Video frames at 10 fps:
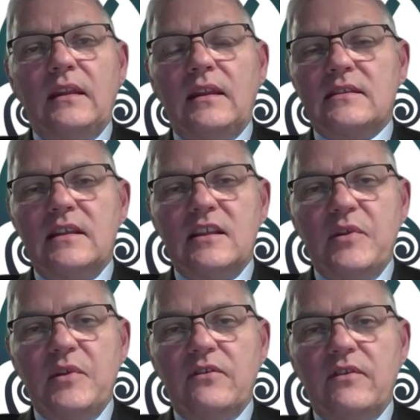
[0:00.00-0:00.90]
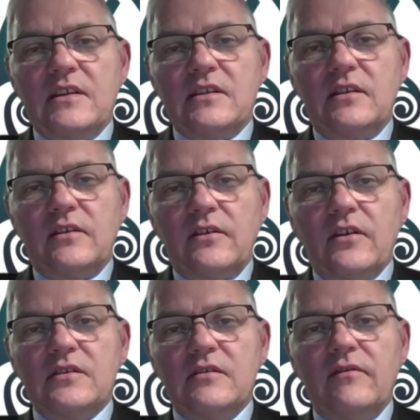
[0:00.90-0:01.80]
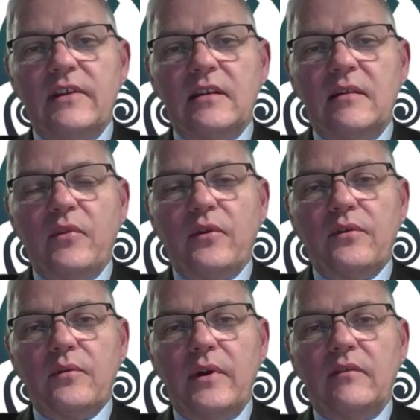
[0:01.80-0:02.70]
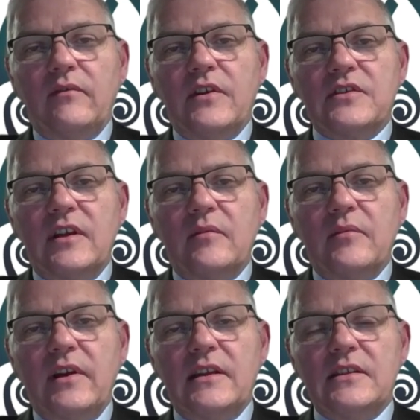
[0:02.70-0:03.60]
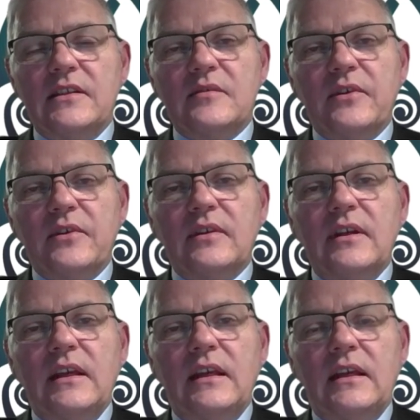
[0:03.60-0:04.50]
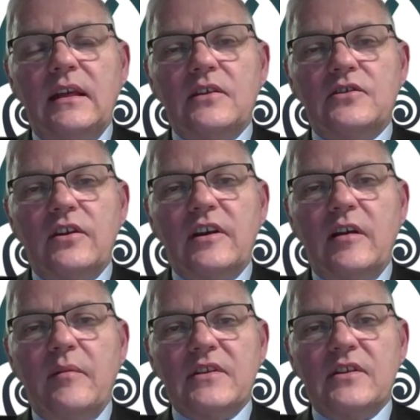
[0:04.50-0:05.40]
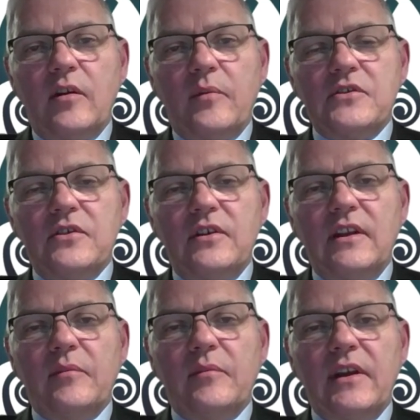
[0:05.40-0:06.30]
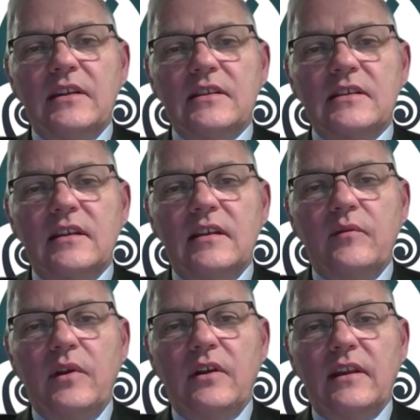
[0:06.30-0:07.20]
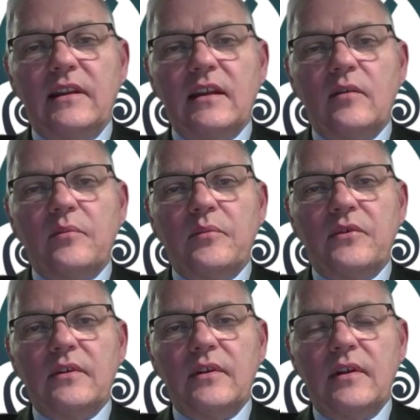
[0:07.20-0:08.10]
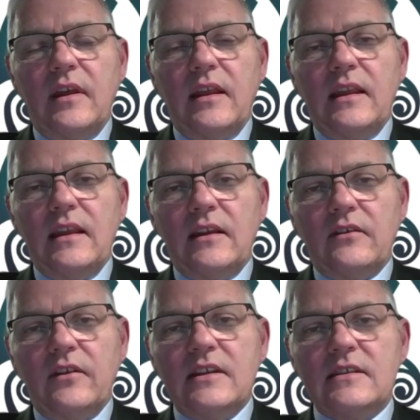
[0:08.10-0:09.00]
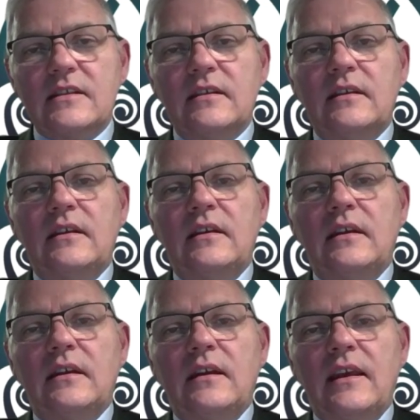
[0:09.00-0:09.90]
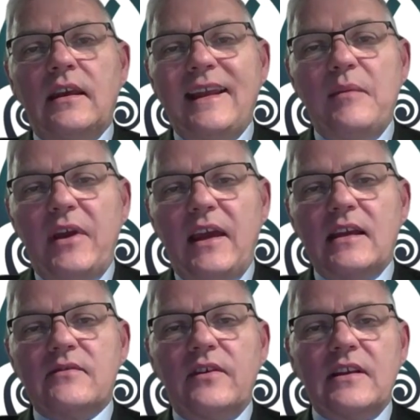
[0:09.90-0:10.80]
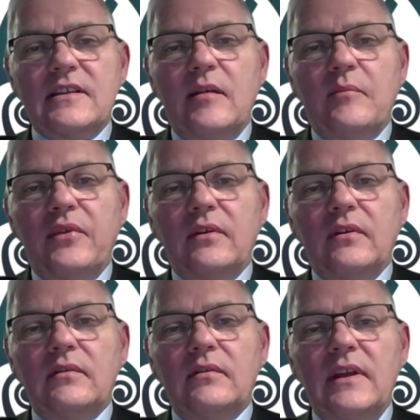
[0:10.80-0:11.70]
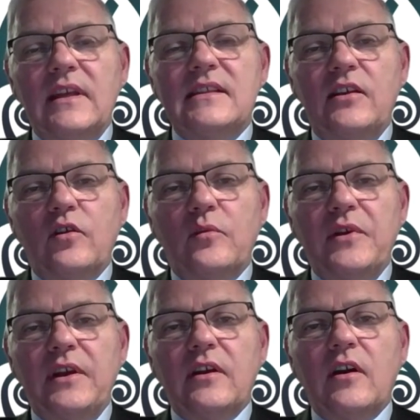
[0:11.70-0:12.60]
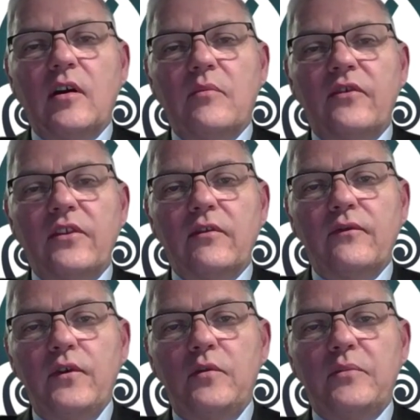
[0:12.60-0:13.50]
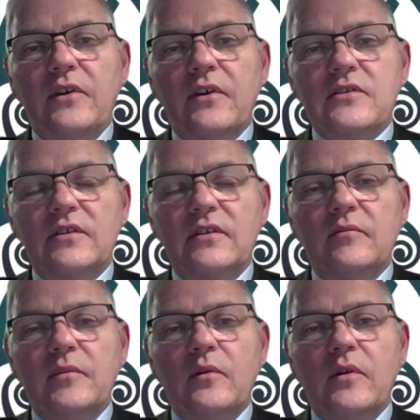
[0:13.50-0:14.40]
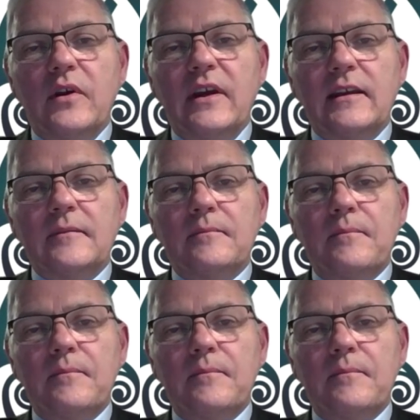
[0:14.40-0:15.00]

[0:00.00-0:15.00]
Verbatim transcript: this needs to be addressed across the fleet in both whitefish and pelagics. But in the short term, there's an opportunity in the pelagics if we could get that up increased. Killybegs, for example, is the European hub for the food production of blue whiting.